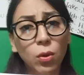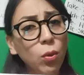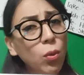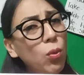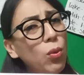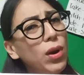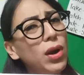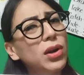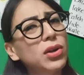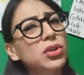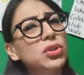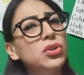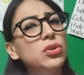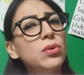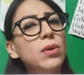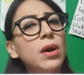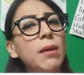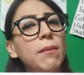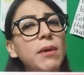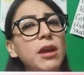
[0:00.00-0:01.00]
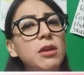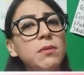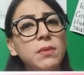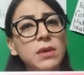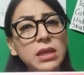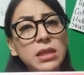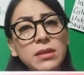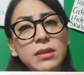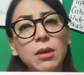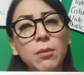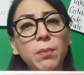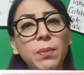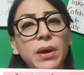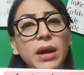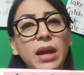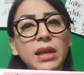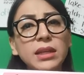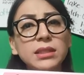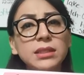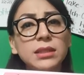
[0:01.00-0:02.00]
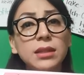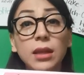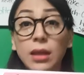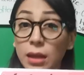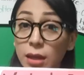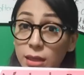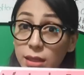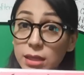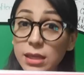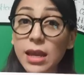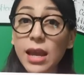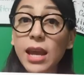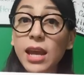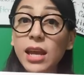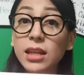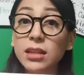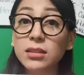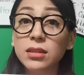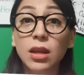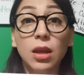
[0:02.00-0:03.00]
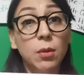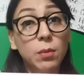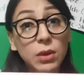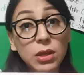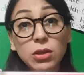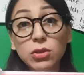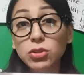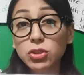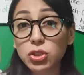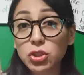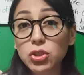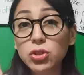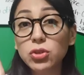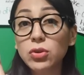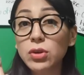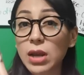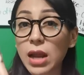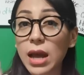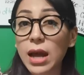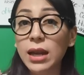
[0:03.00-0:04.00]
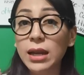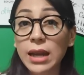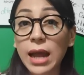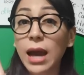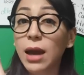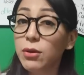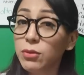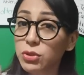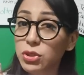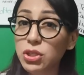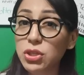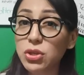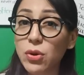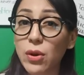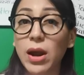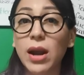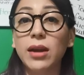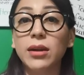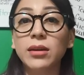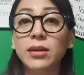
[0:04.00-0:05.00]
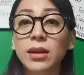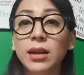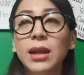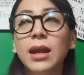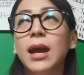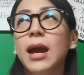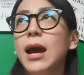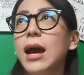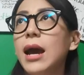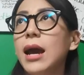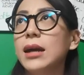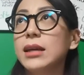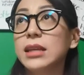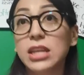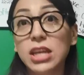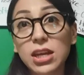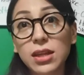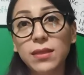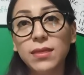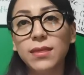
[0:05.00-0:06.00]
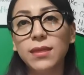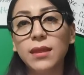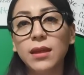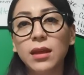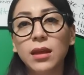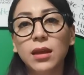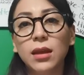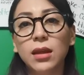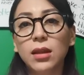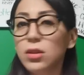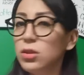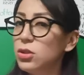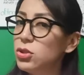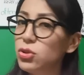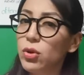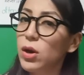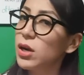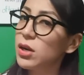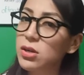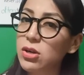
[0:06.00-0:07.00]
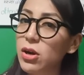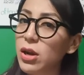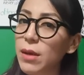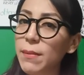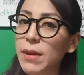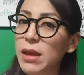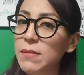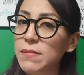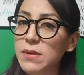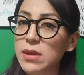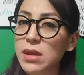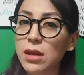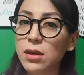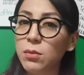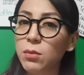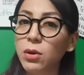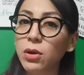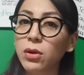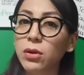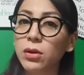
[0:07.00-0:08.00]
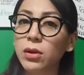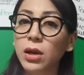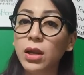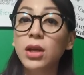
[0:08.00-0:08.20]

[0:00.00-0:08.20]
Were you a baby in the past? Yes, because now you are a kid. You are not a baby anymore.